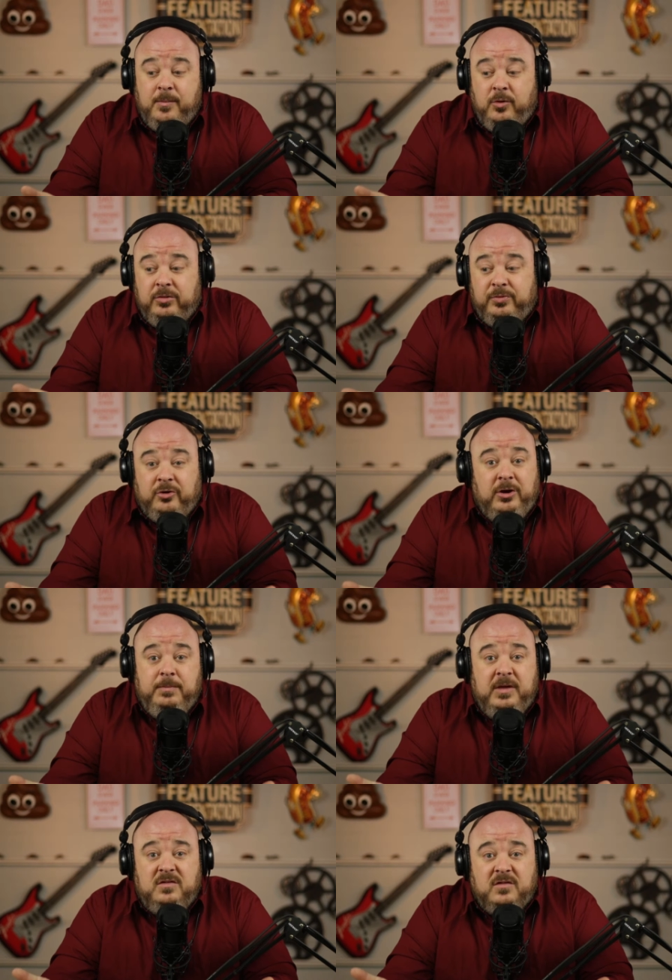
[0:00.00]
up with 30
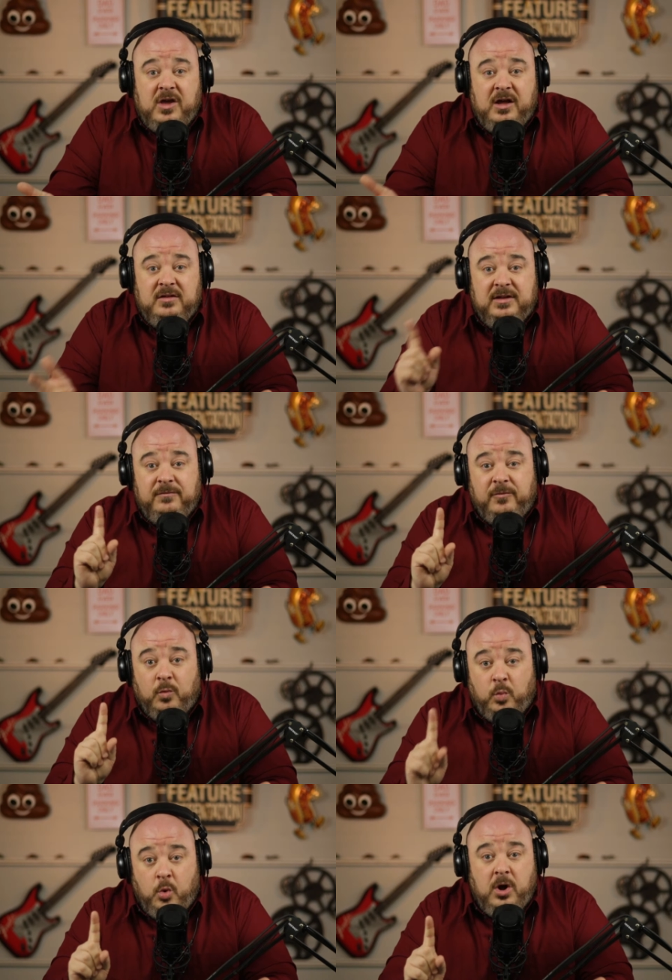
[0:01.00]
pieces of content
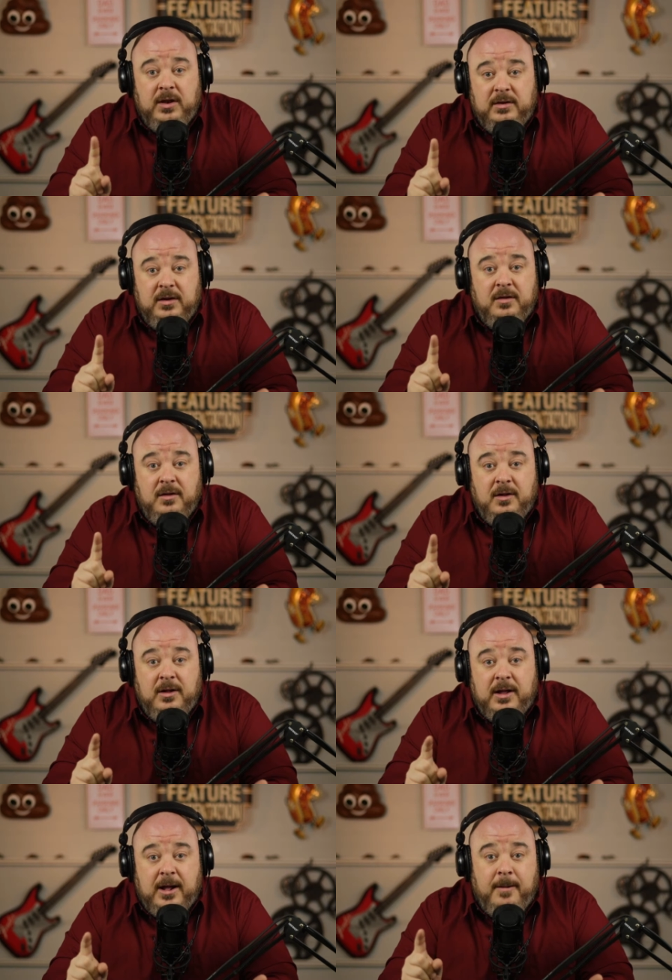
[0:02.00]
for one
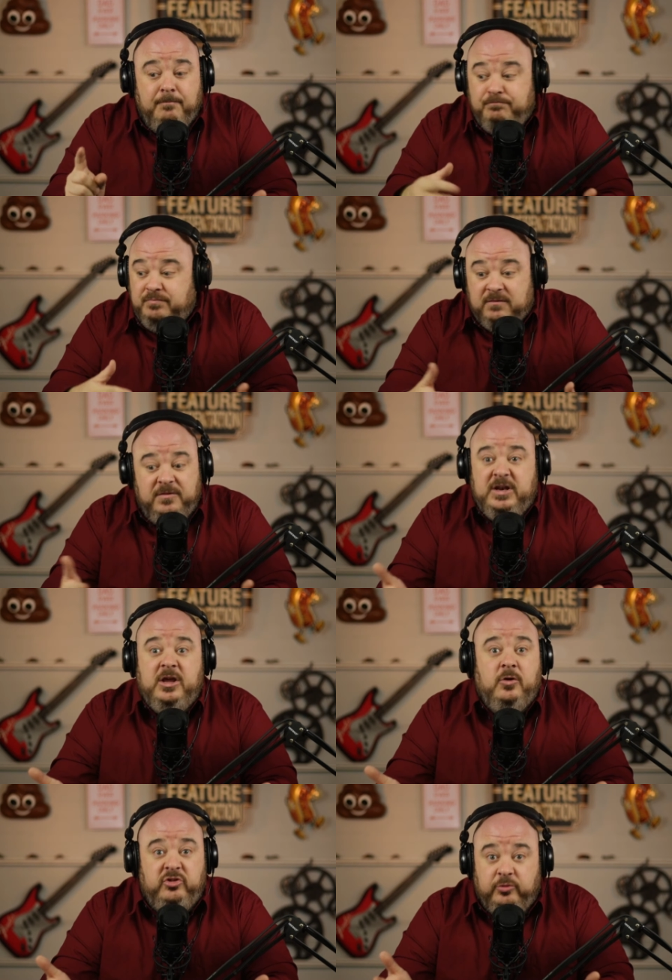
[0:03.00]

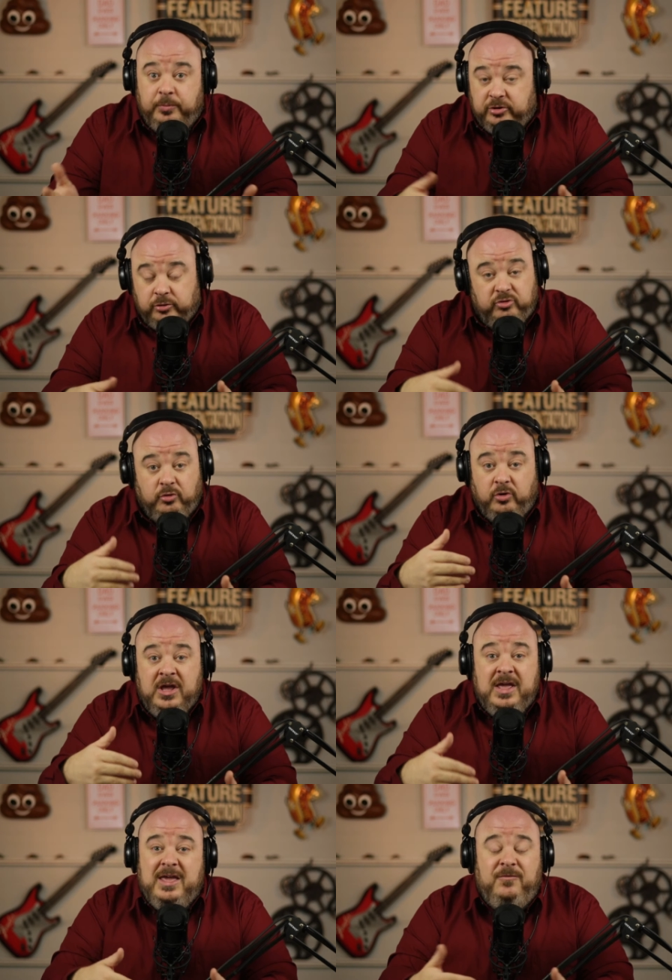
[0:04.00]
video that you produce. Or
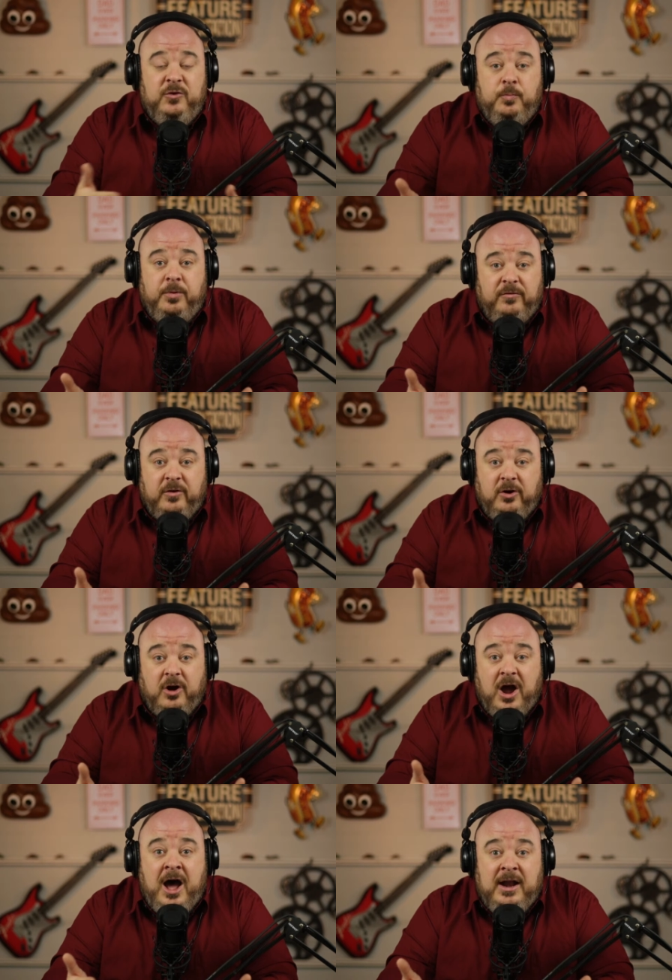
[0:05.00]
if you
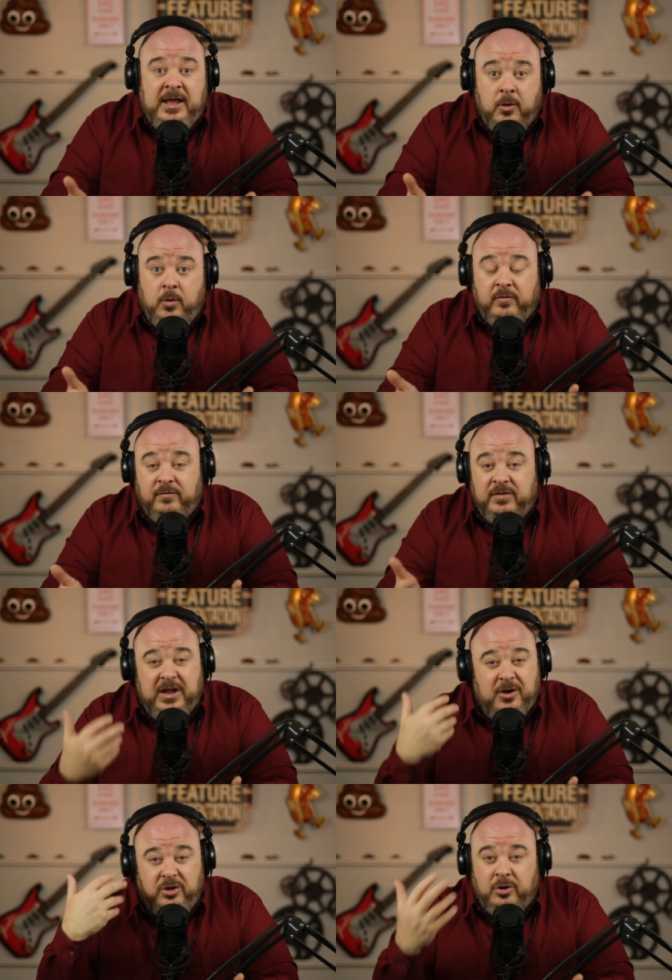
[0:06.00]
prefer audio over
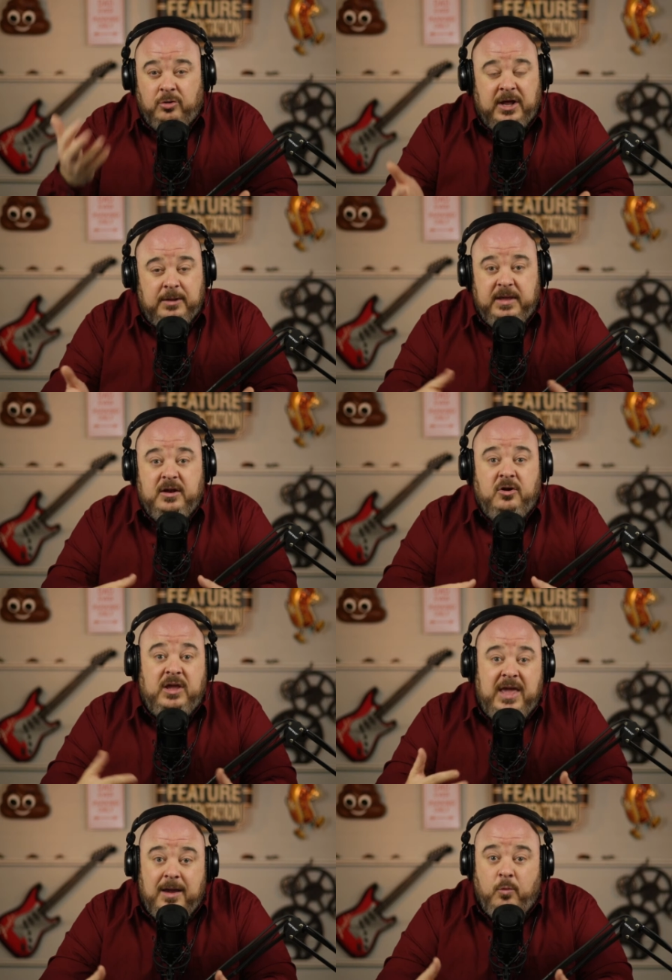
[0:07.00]
video, you don't like being
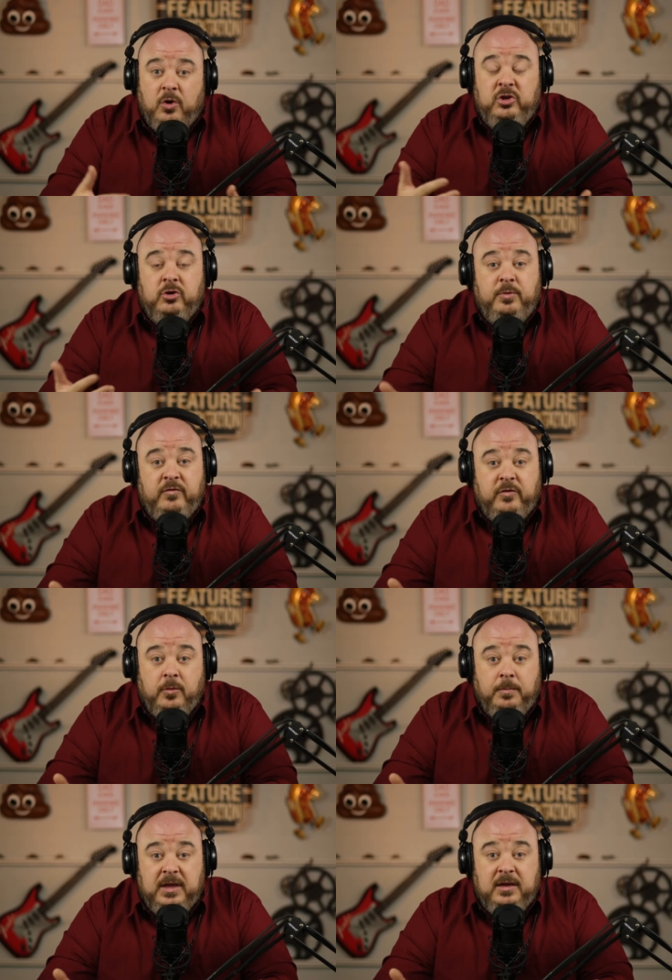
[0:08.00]
on camera and you'd
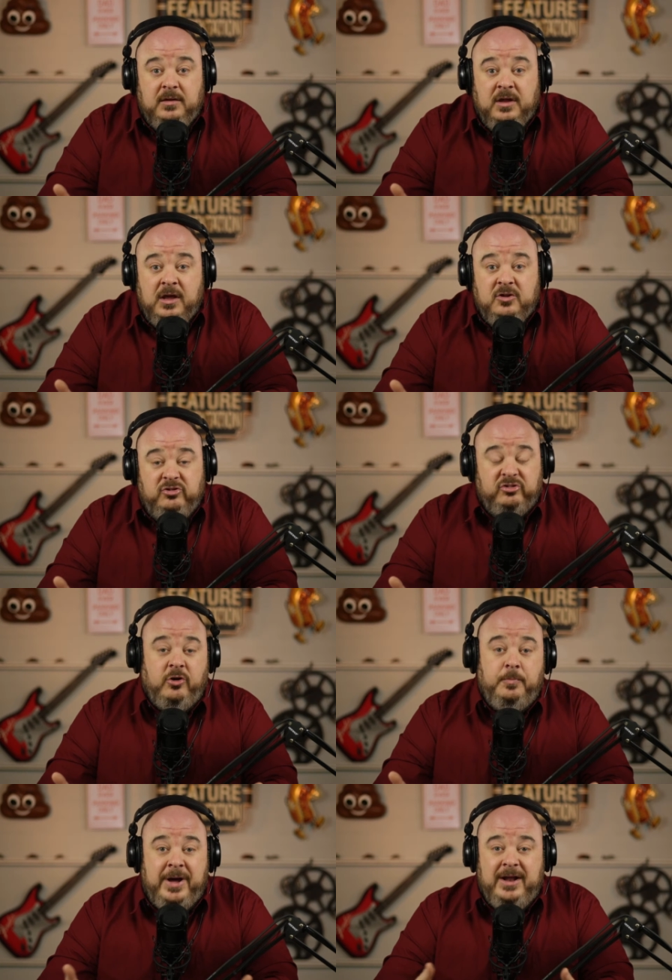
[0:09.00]
prefer being just
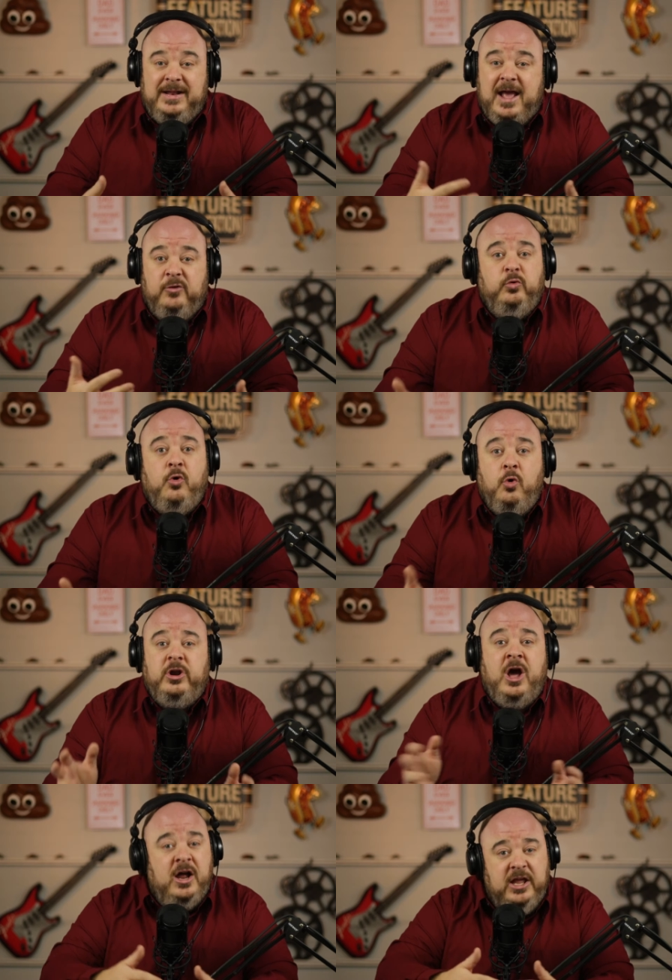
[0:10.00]
on podcast,
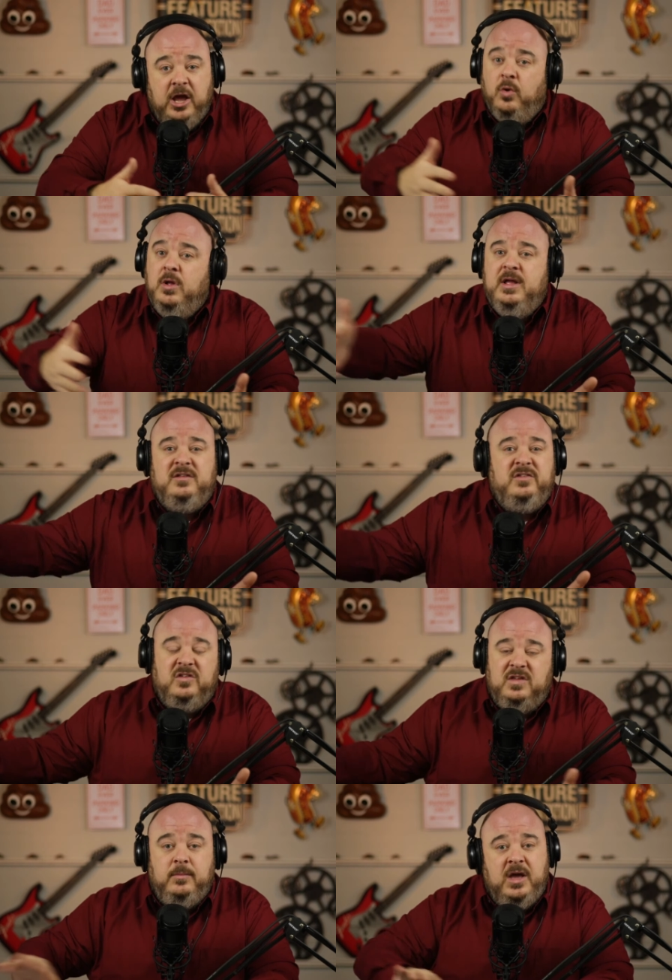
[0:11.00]
record audio. It's
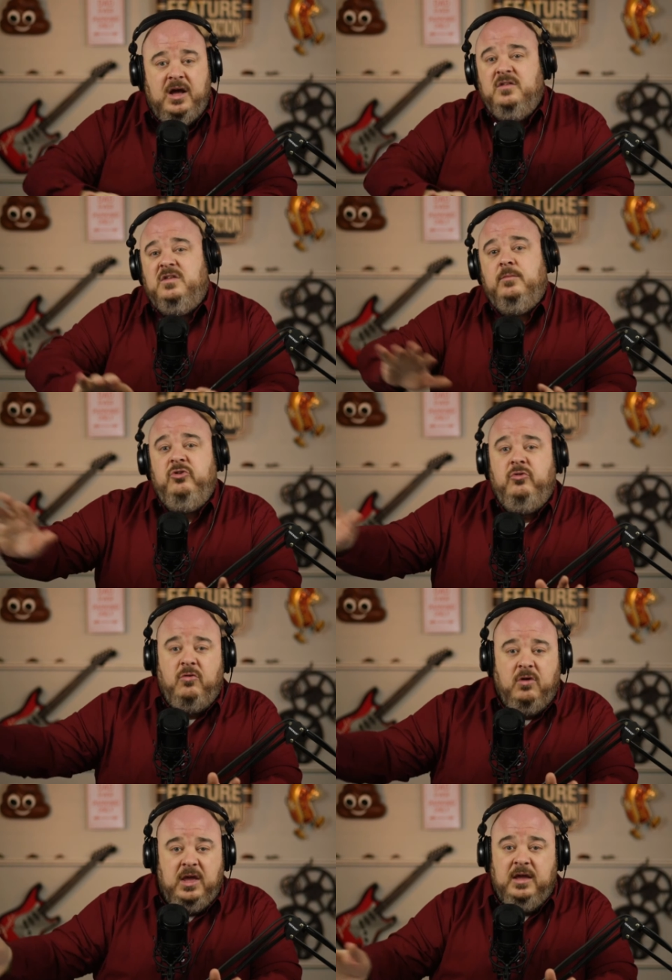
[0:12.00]
the same concept. You
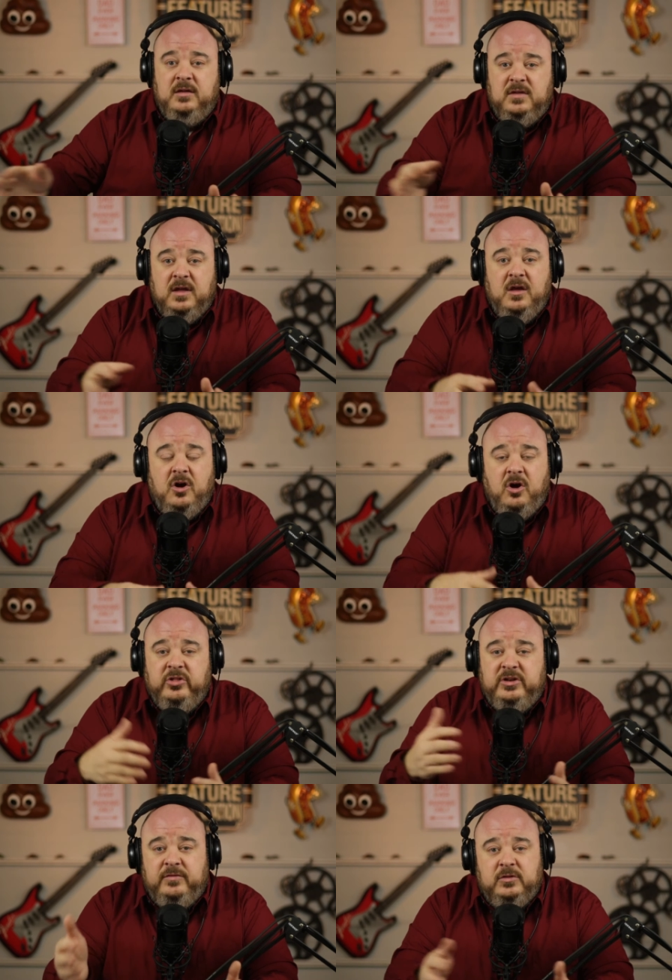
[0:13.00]
create all
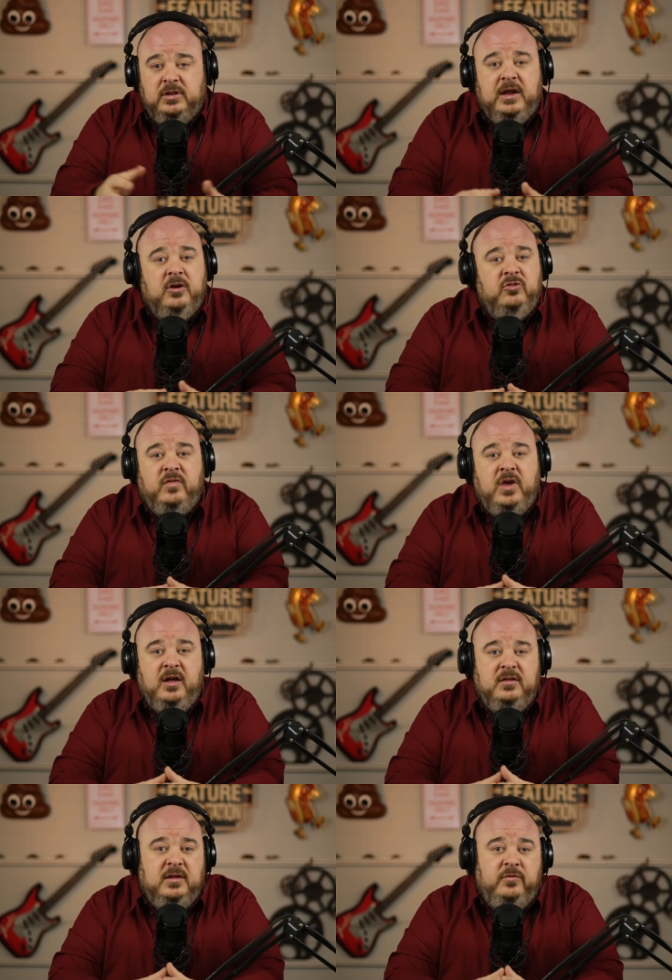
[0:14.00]
the different layers of
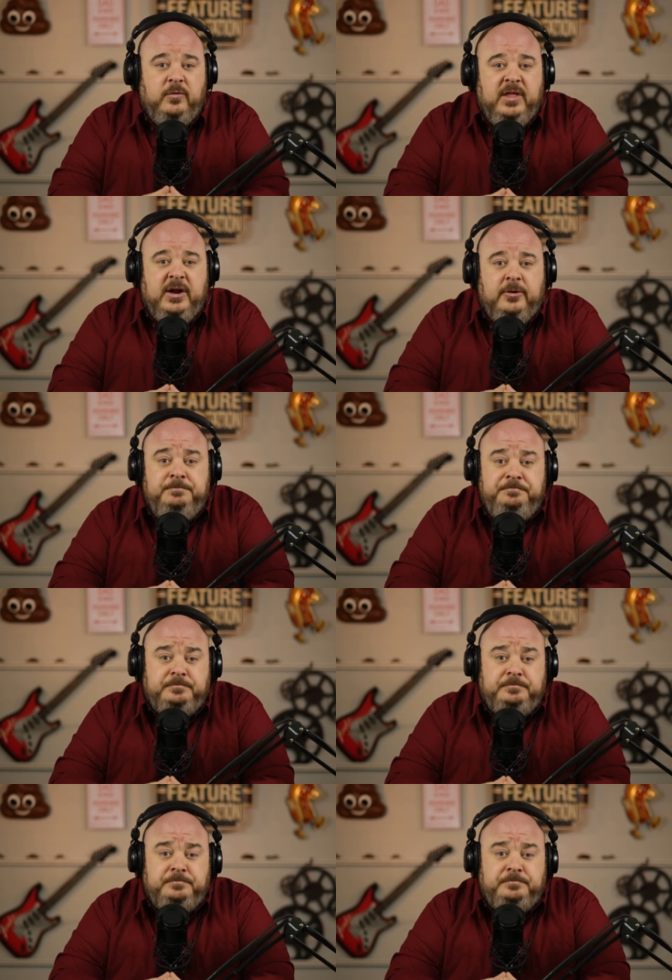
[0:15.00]
content from there.